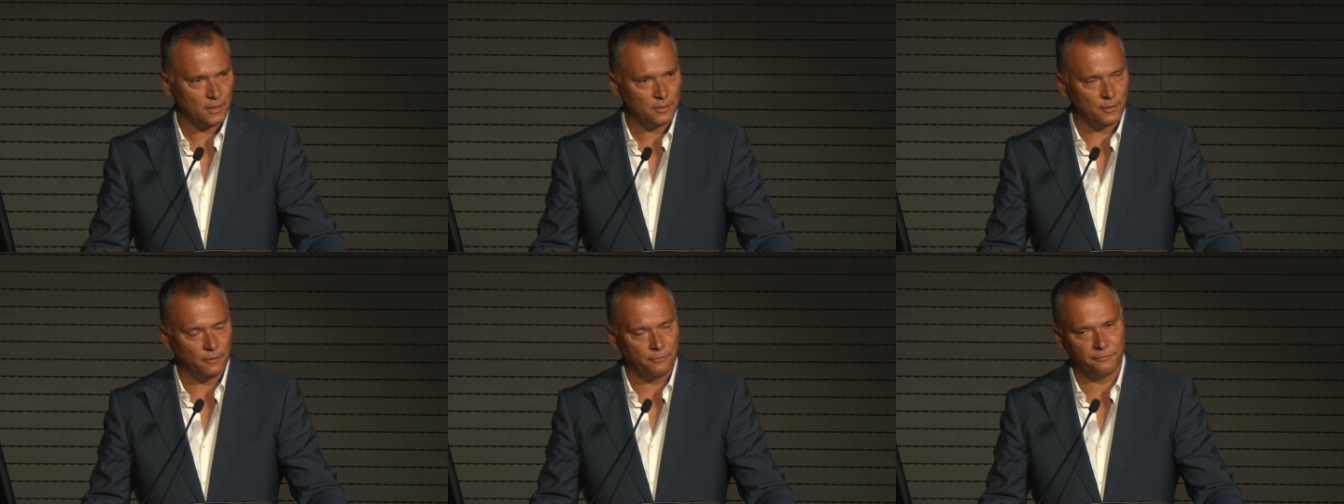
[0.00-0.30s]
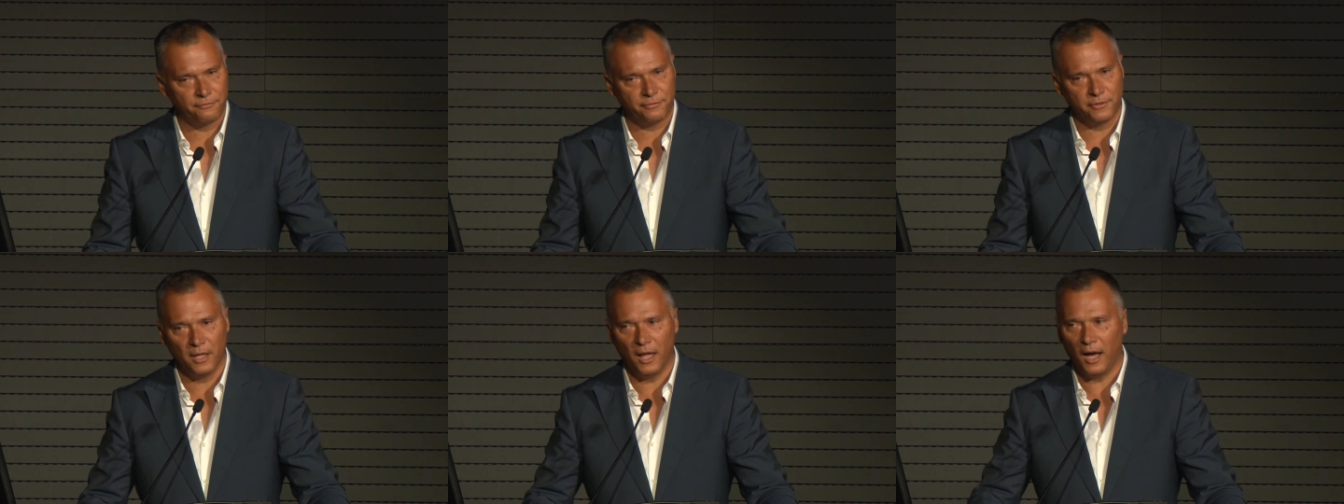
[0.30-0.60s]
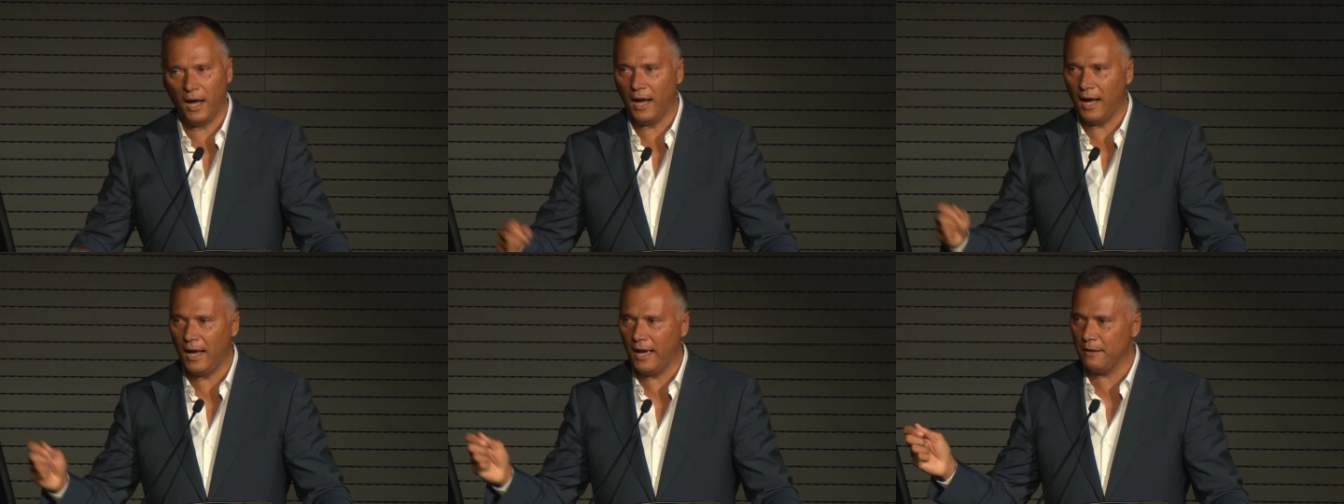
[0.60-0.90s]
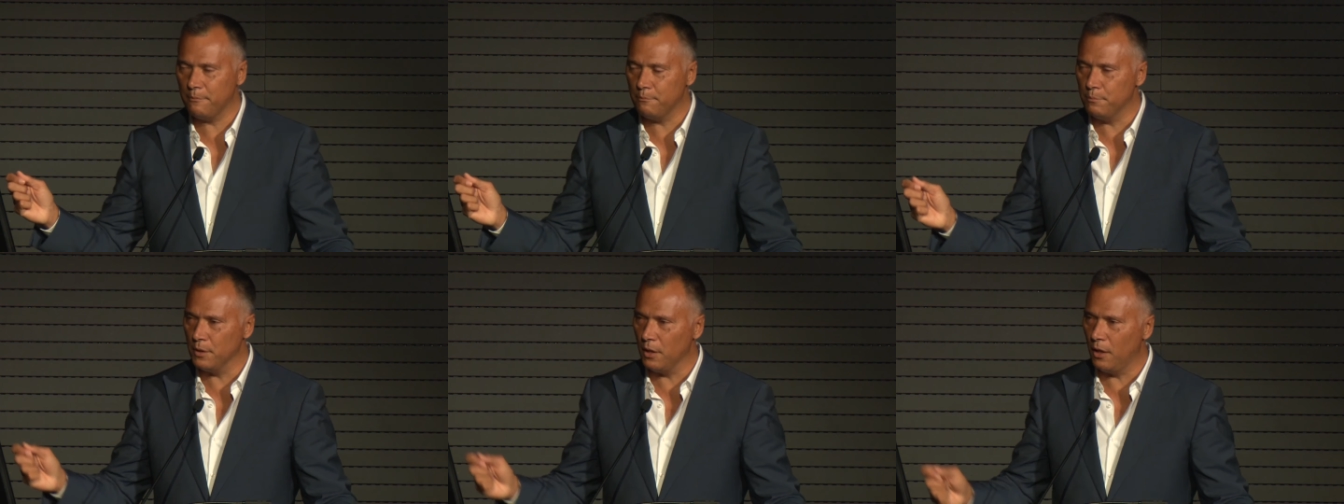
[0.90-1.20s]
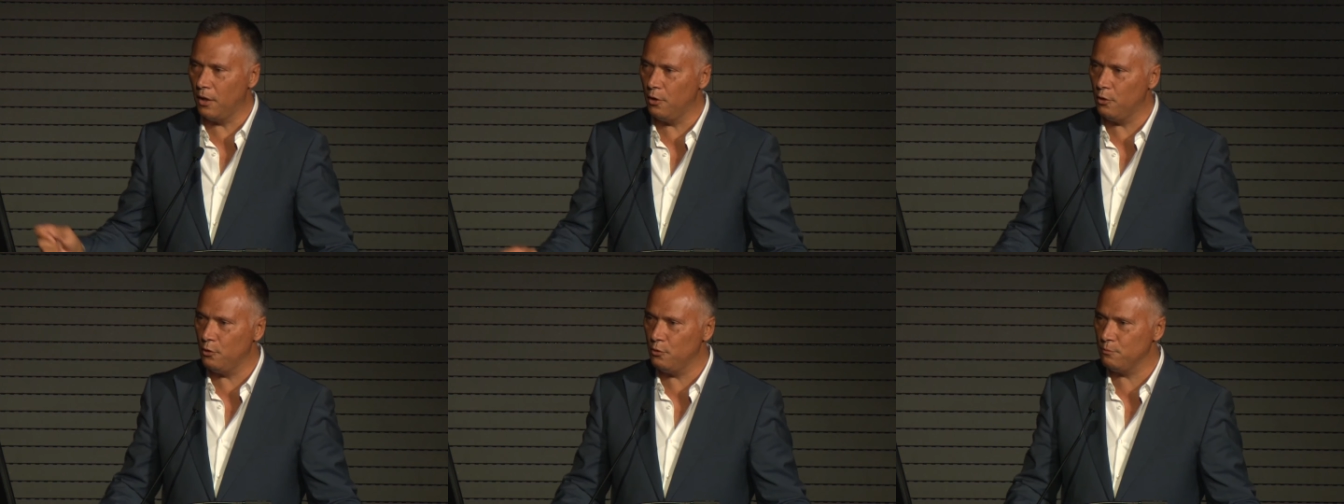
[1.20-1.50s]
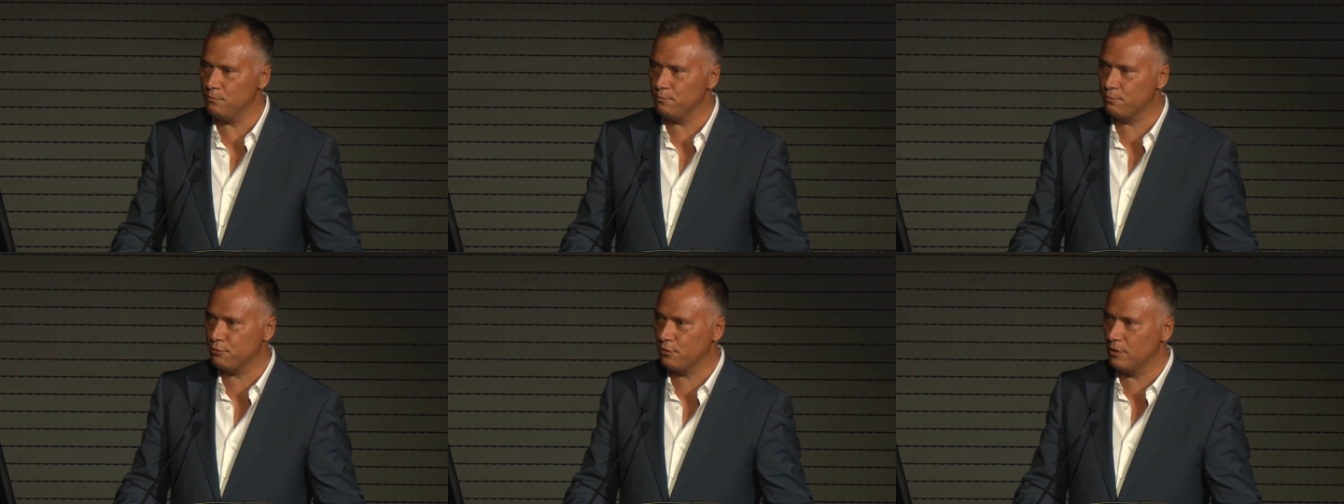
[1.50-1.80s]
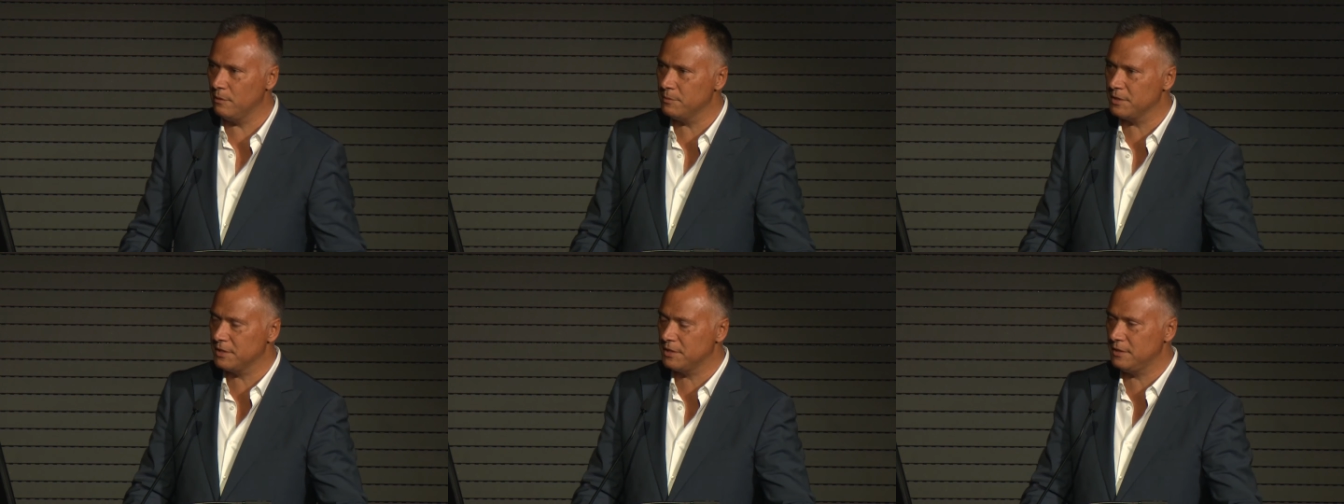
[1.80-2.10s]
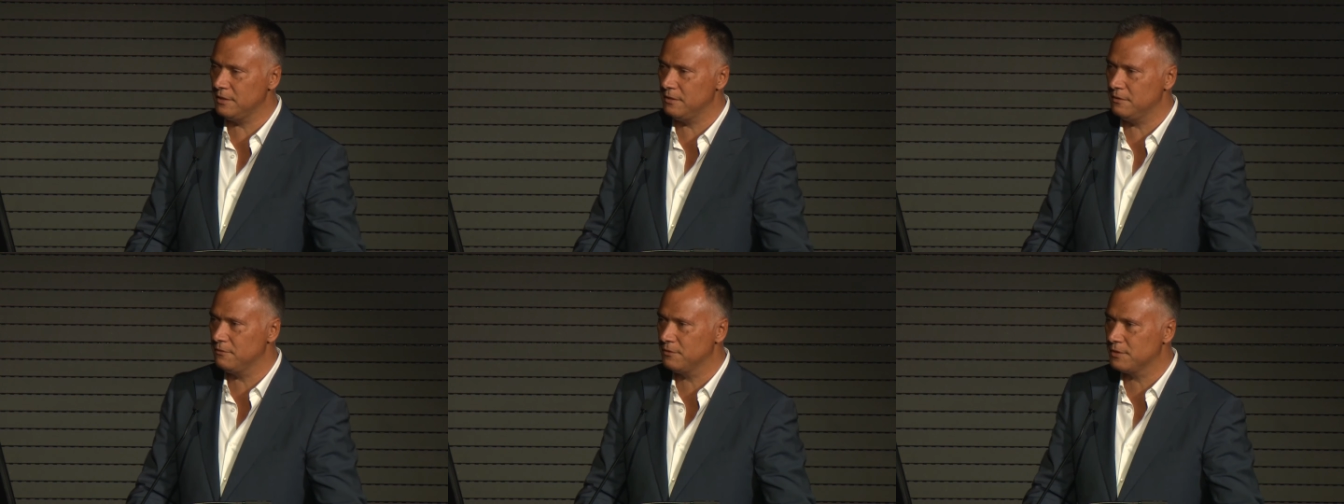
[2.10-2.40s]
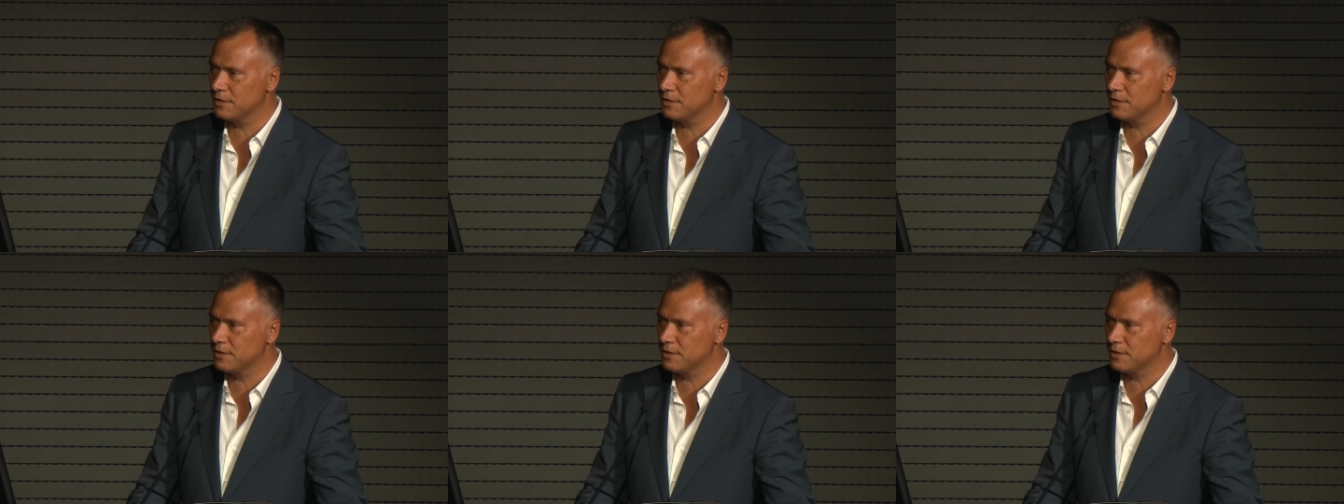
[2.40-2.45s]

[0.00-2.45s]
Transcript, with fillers: The fly blown primitive